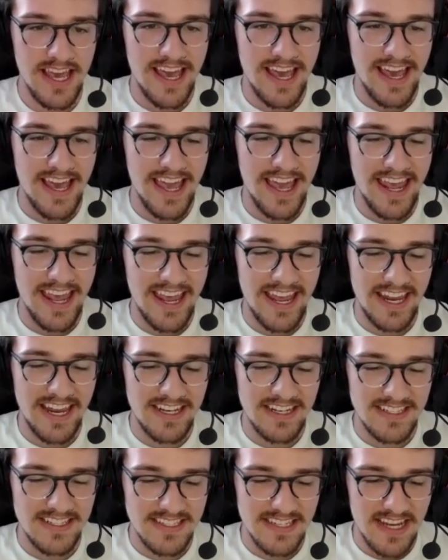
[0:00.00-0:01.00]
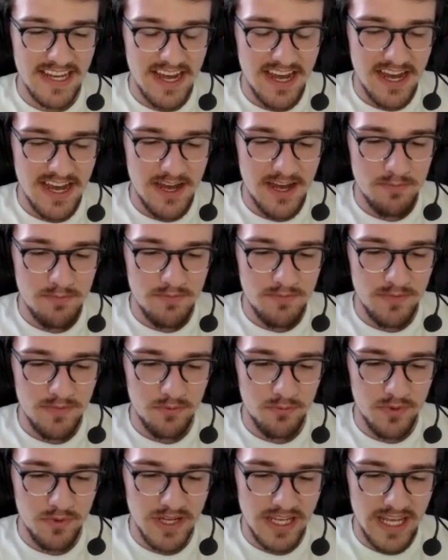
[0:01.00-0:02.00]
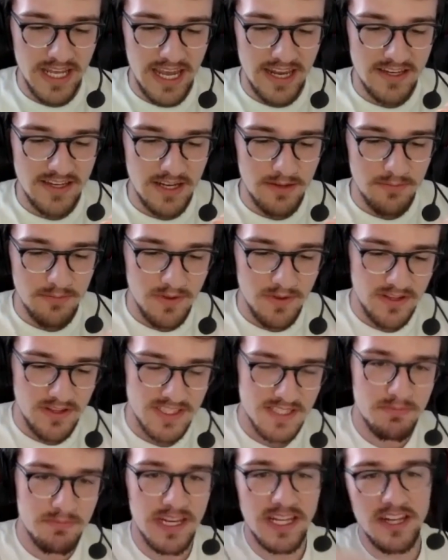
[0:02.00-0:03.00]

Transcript: And we end up spinning